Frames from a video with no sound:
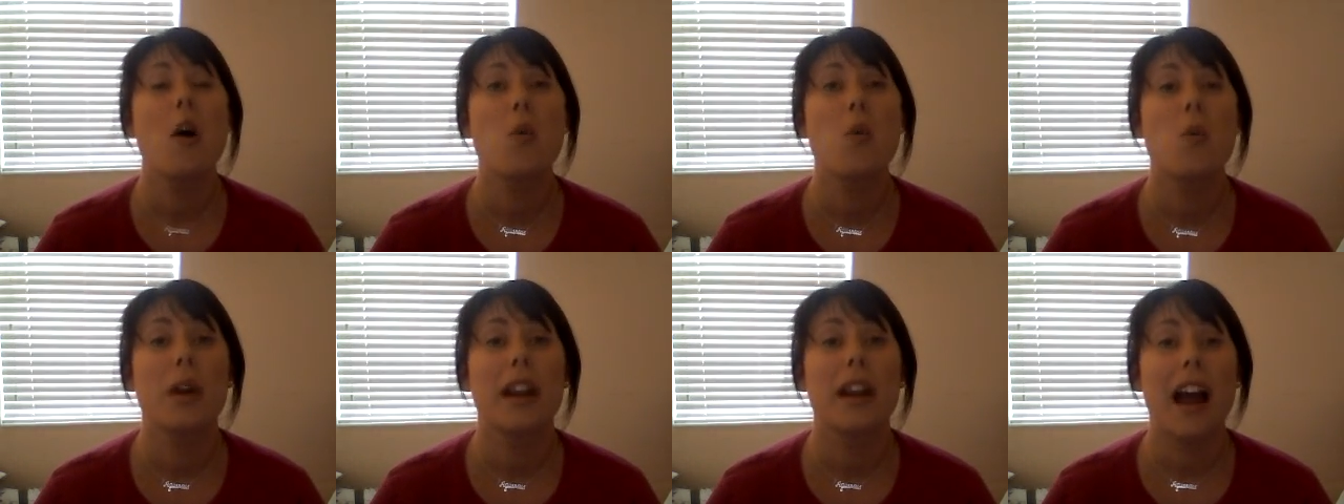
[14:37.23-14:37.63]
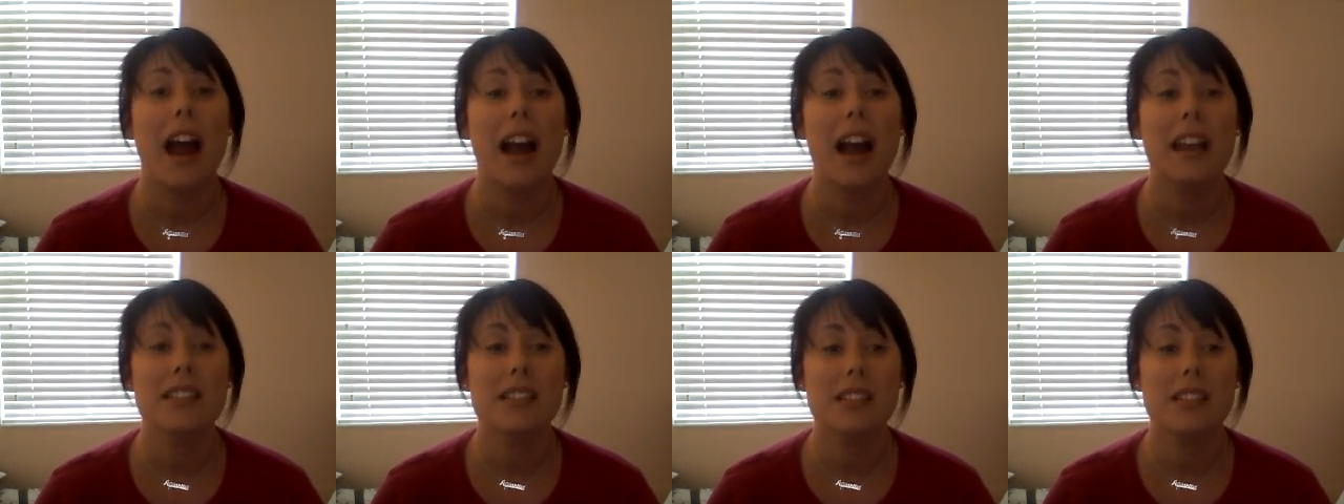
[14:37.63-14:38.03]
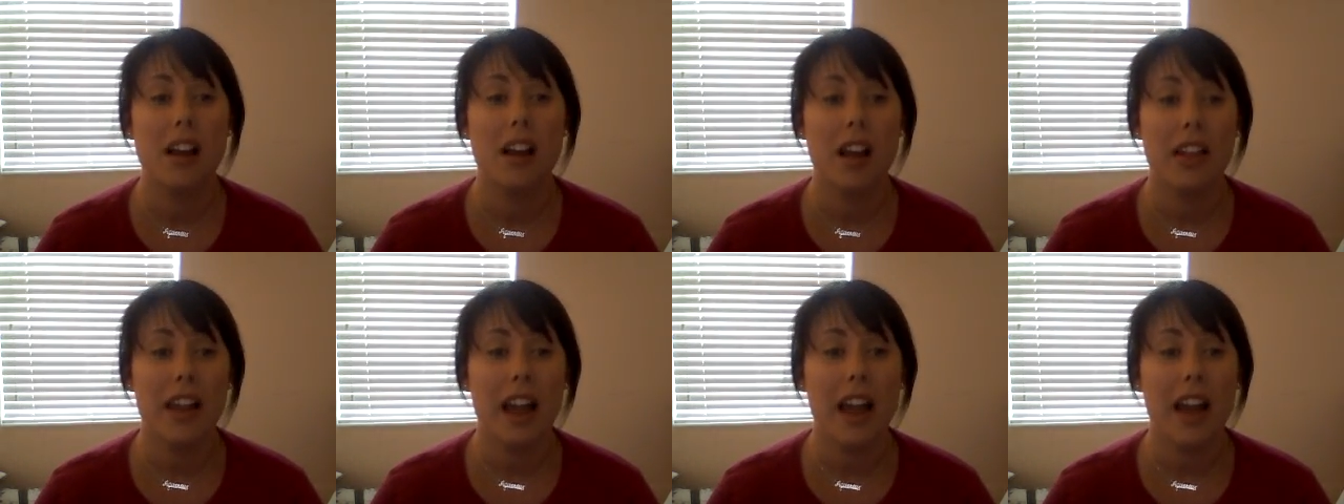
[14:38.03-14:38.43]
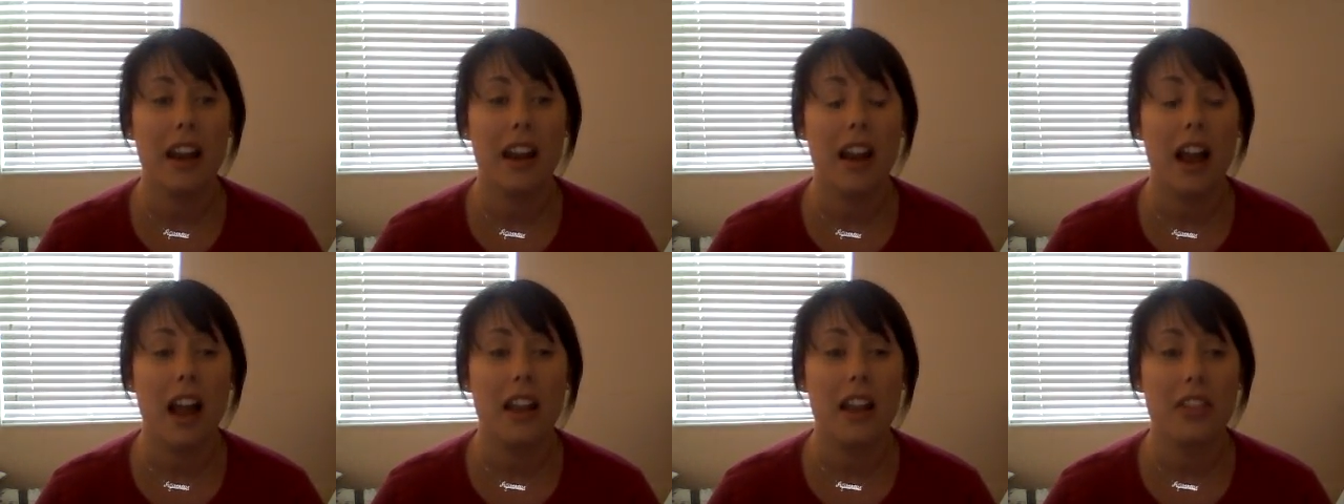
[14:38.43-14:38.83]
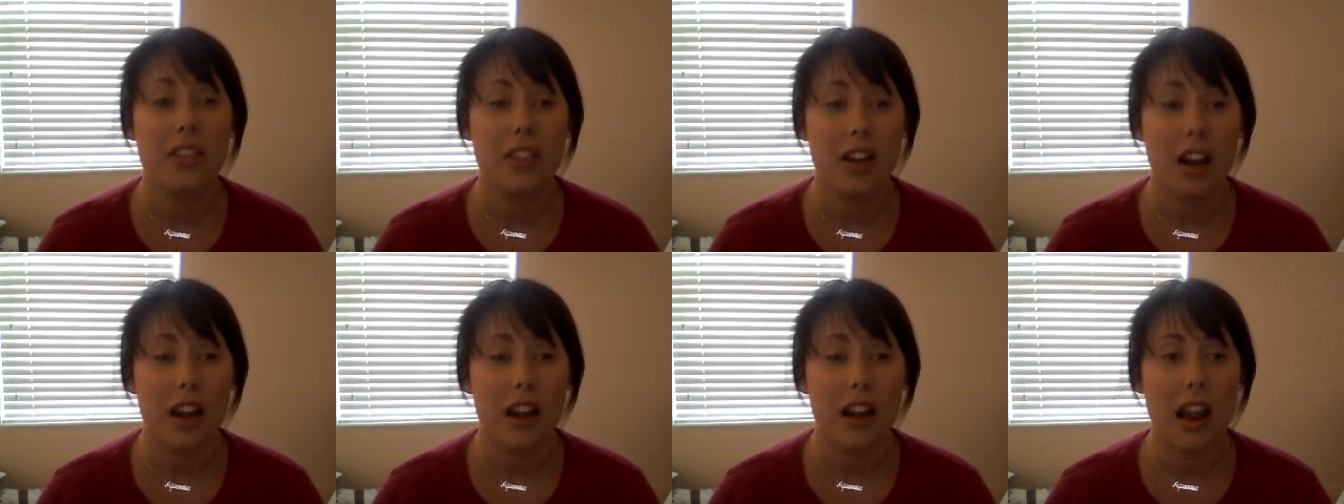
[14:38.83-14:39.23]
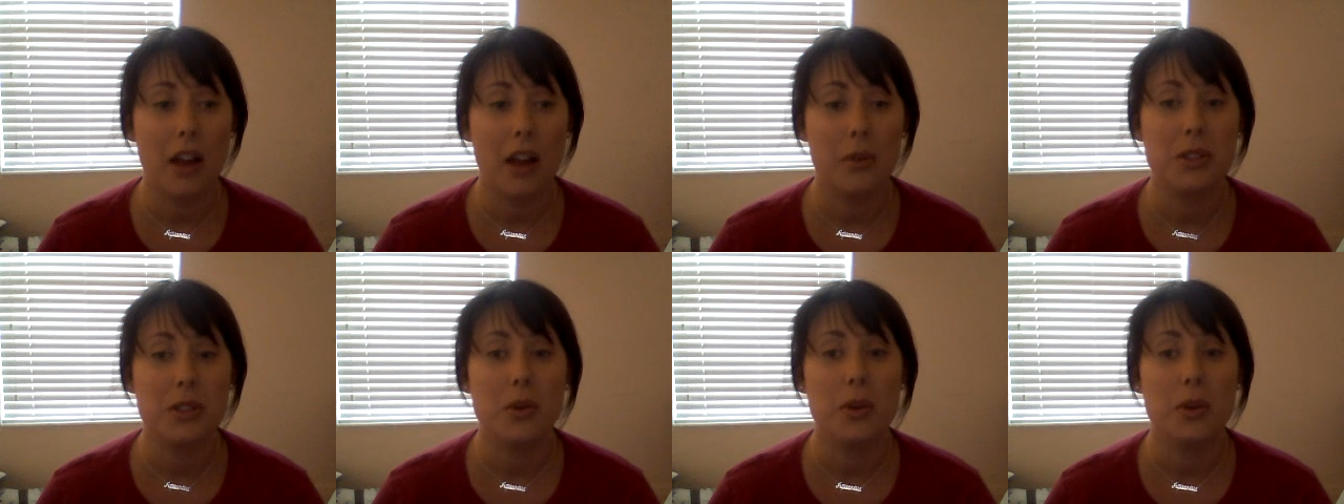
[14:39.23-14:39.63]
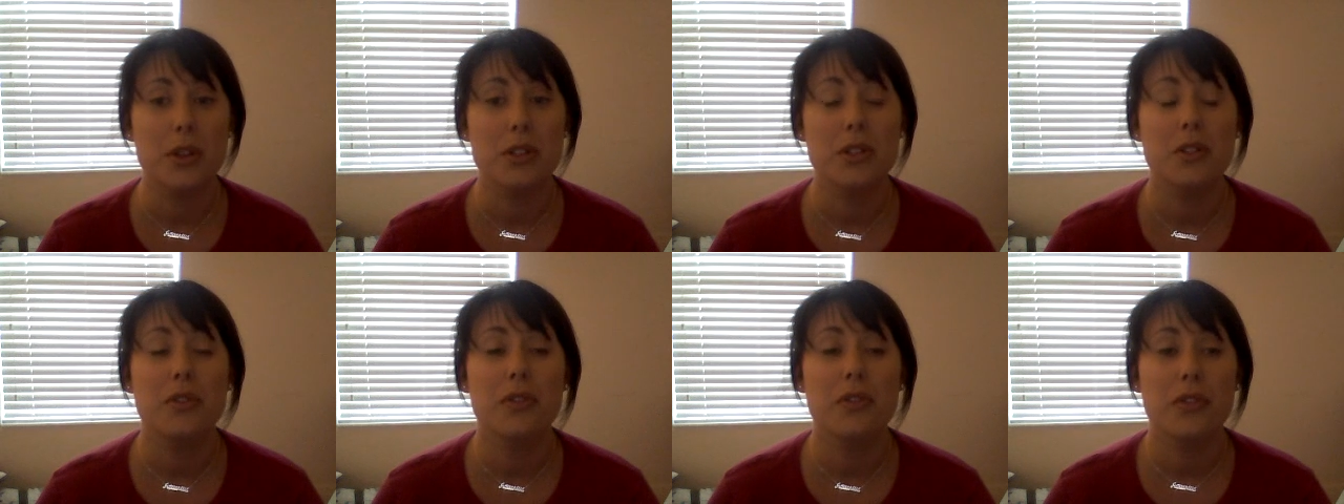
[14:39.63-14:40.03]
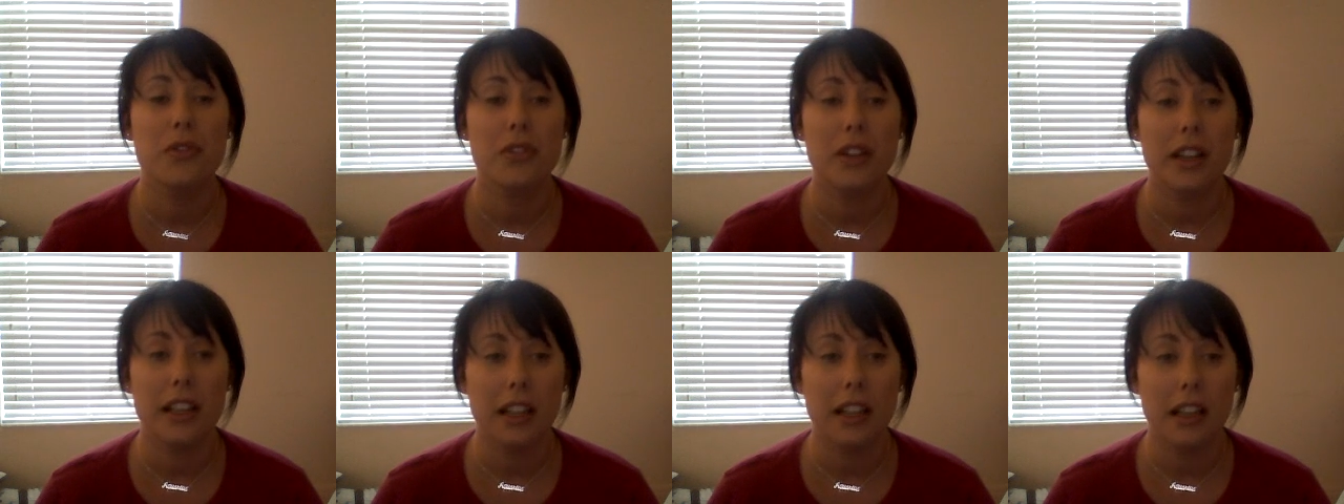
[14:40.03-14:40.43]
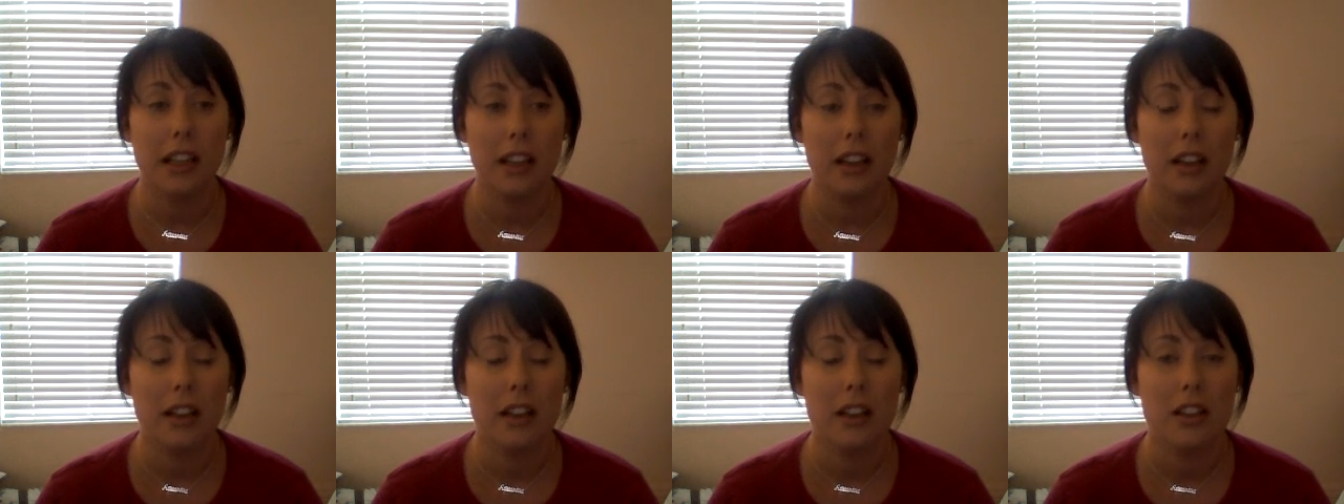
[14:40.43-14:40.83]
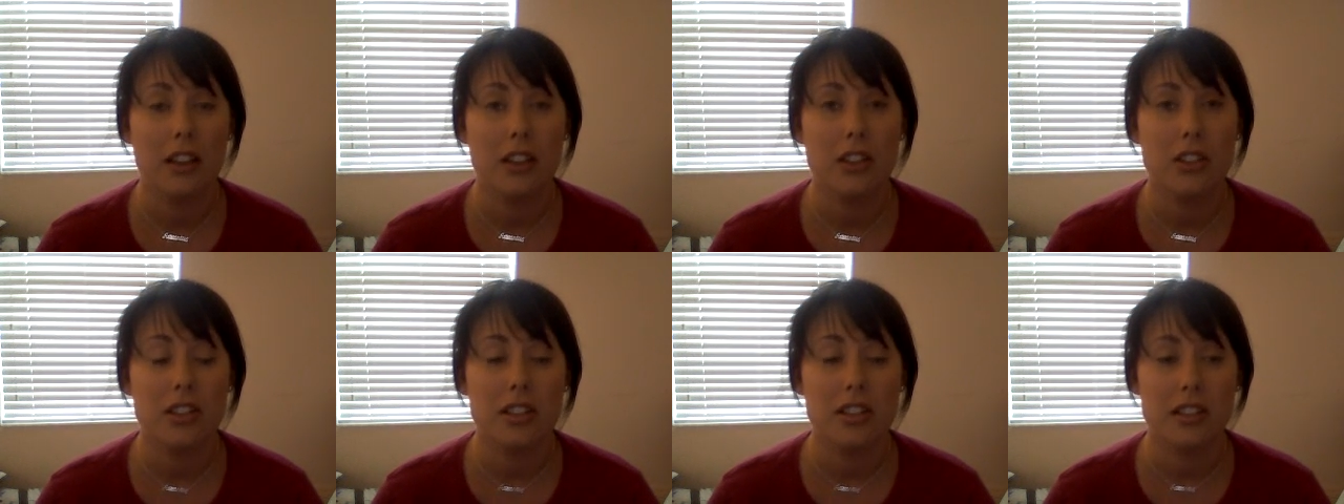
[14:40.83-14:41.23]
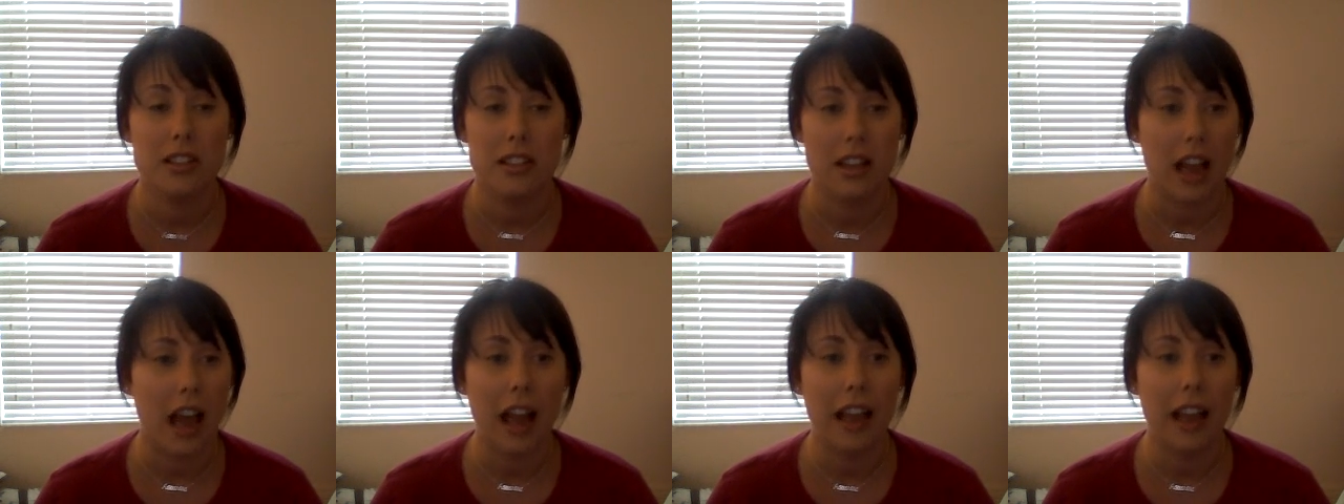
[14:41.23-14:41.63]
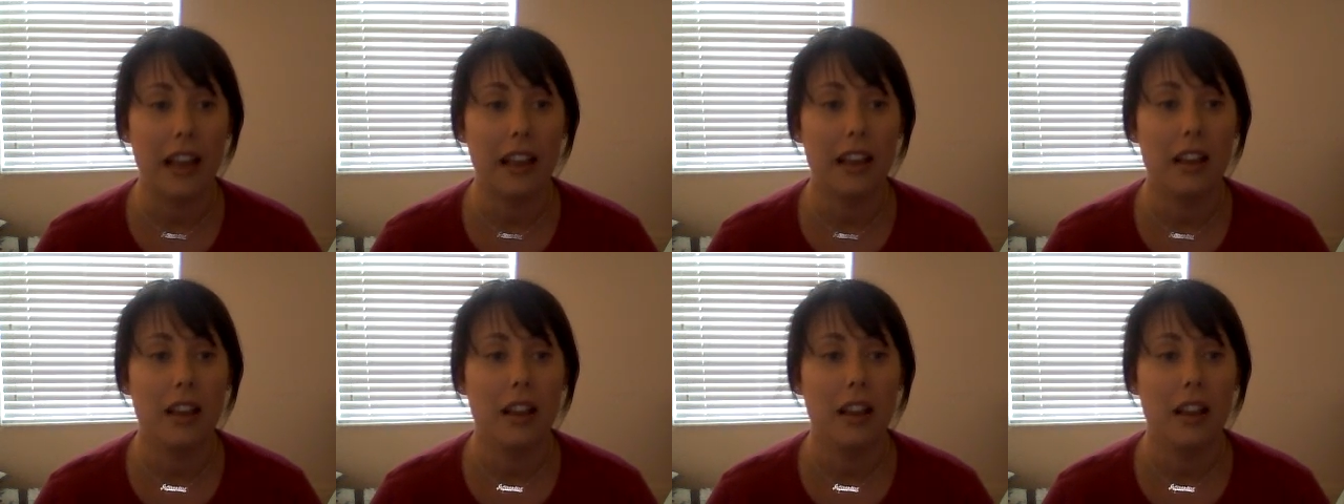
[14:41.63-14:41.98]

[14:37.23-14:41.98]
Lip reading: When I saw that, I thought I was going to freaking die.